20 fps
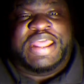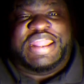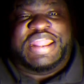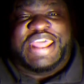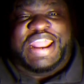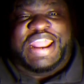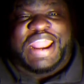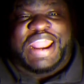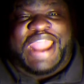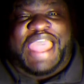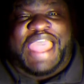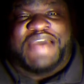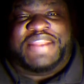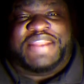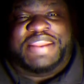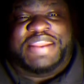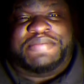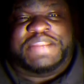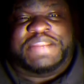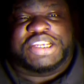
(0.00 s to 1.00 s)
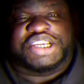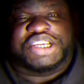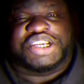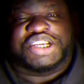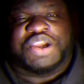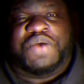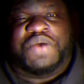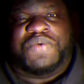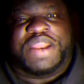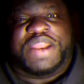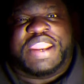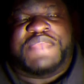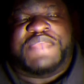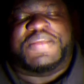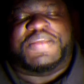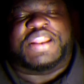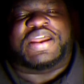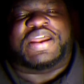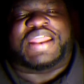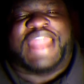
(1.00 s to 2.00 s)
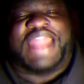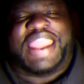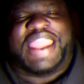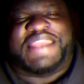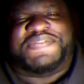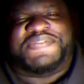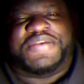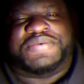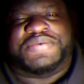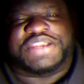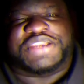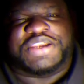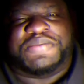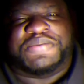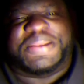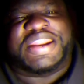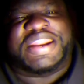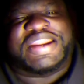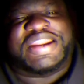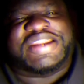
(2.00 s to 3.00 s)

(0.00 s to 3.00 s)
that allowed him to show what he would look like if he was human.